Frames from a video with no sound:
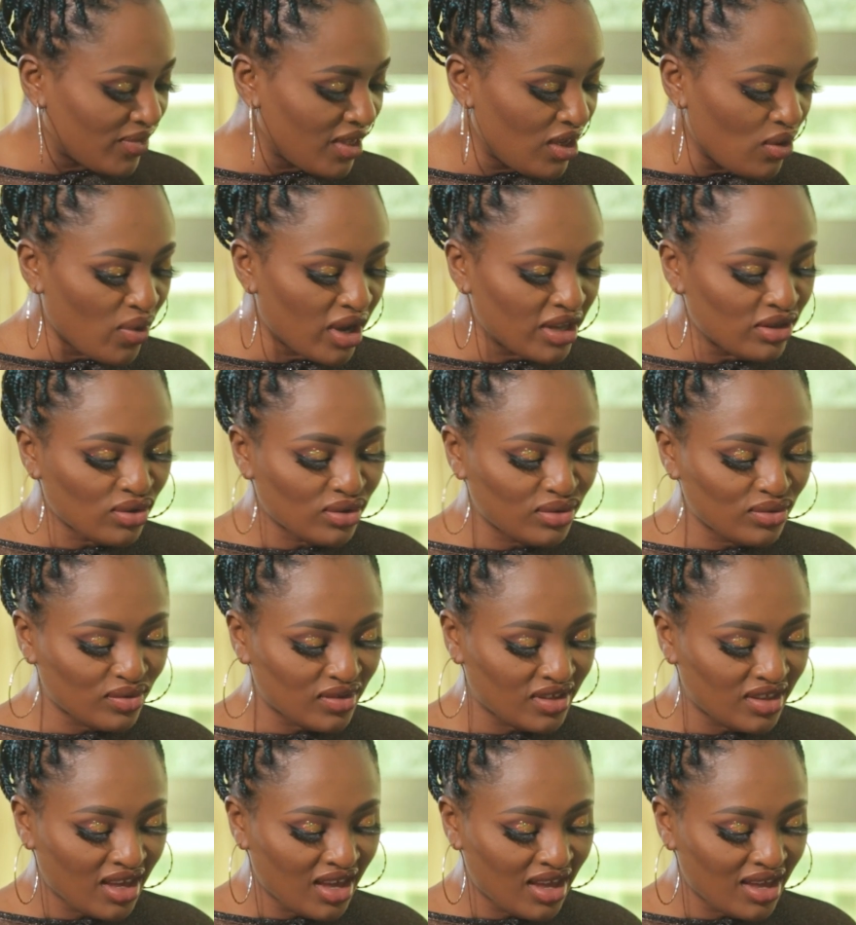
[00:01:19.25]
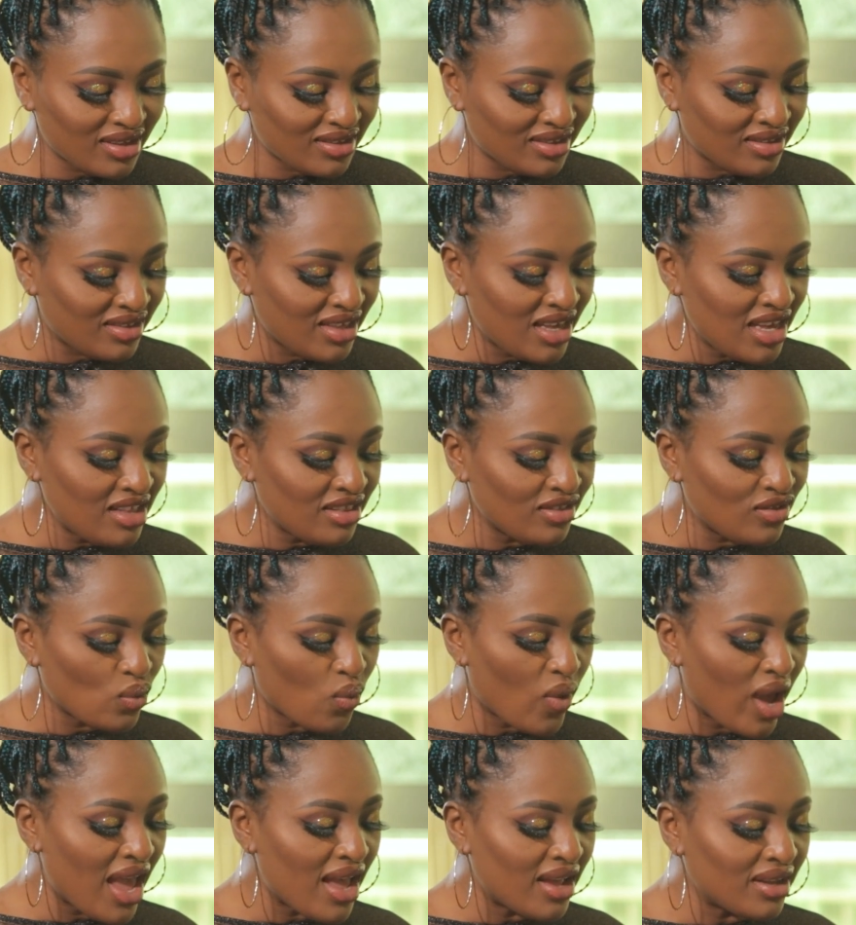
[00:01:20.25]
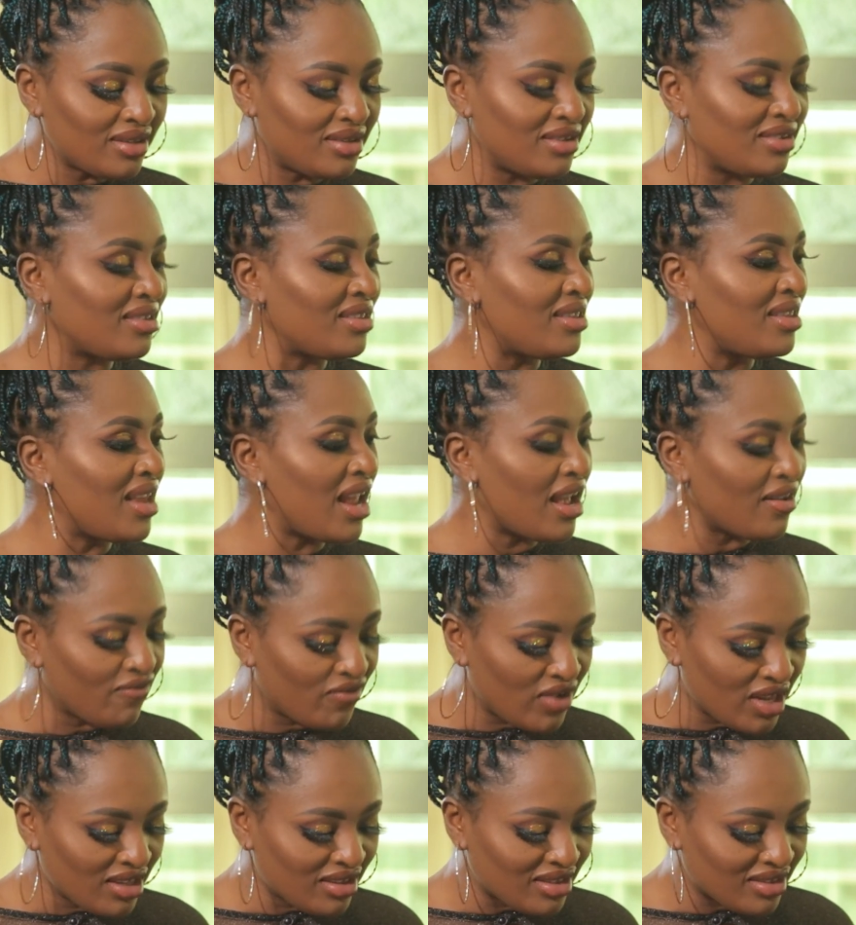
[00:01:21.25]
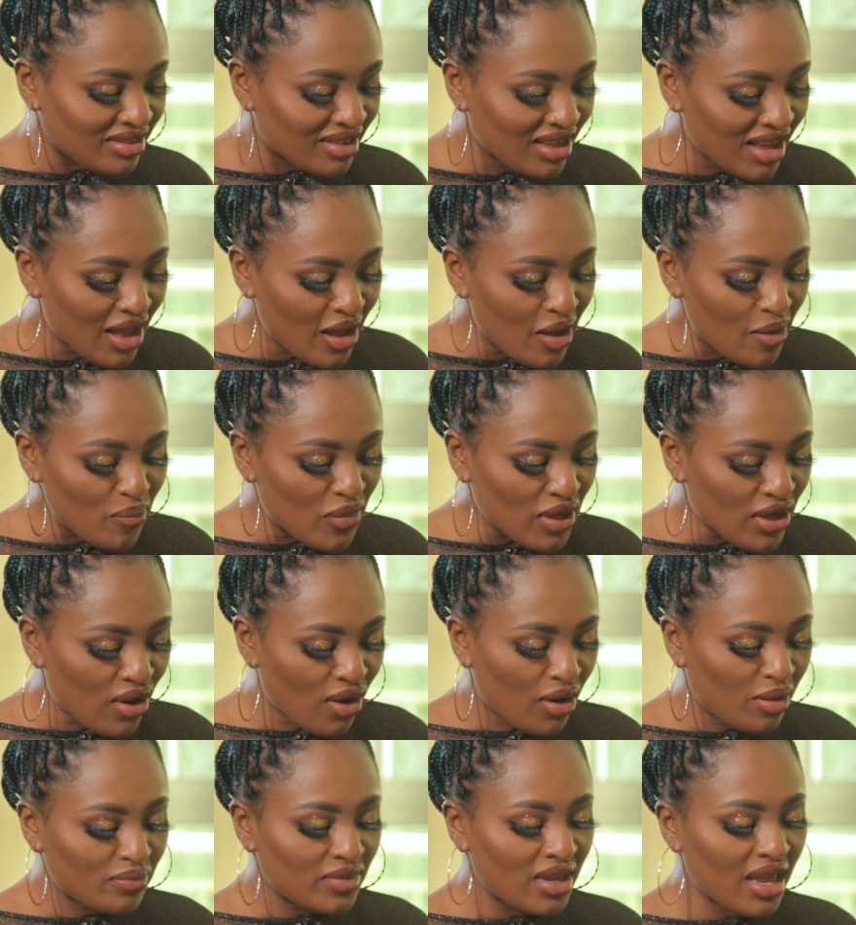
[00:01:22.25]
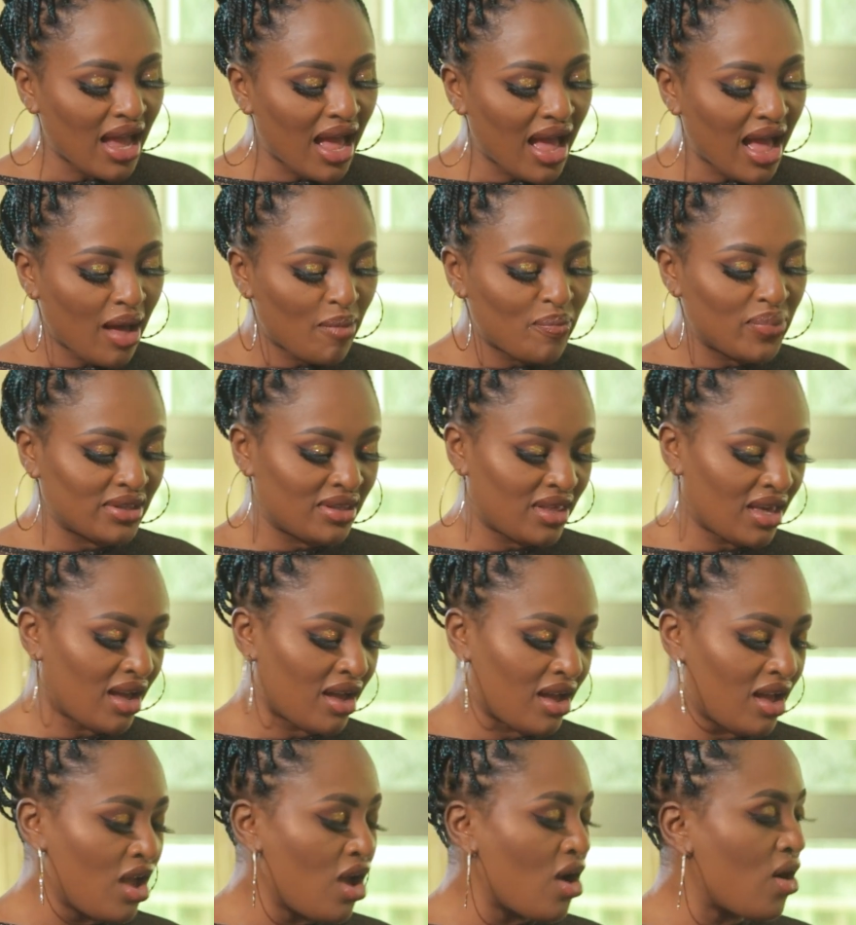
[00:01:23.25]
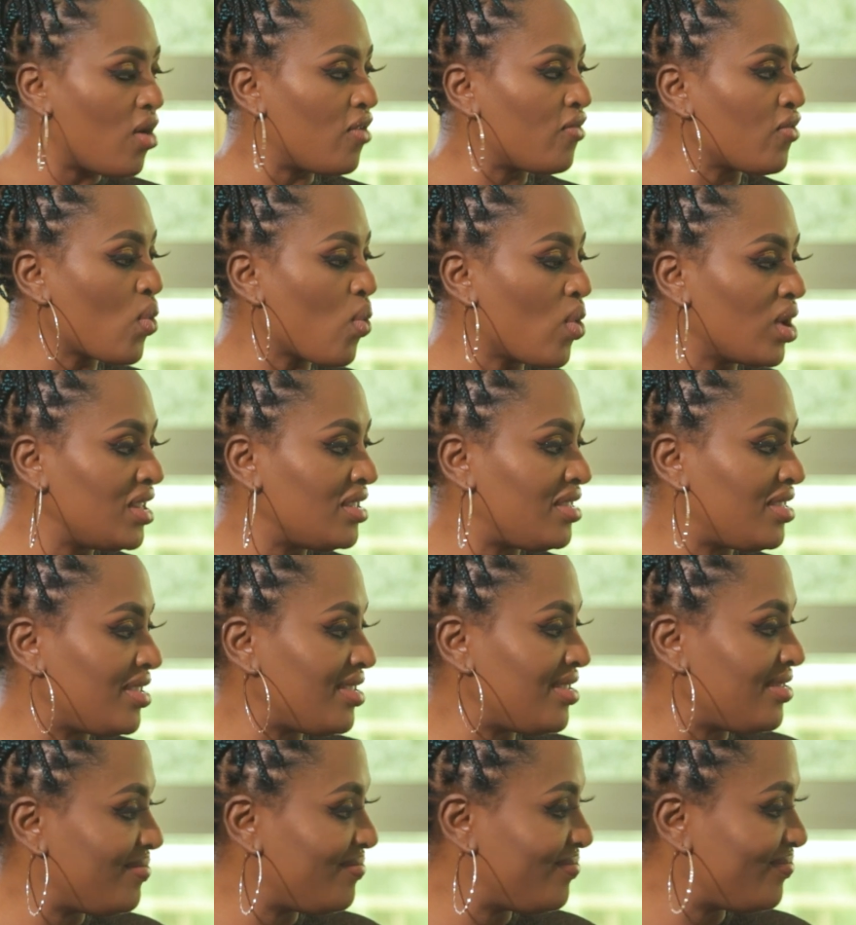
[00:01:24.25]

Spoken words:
He went on to say, "Since when did Netflix become the arbiter of quality?"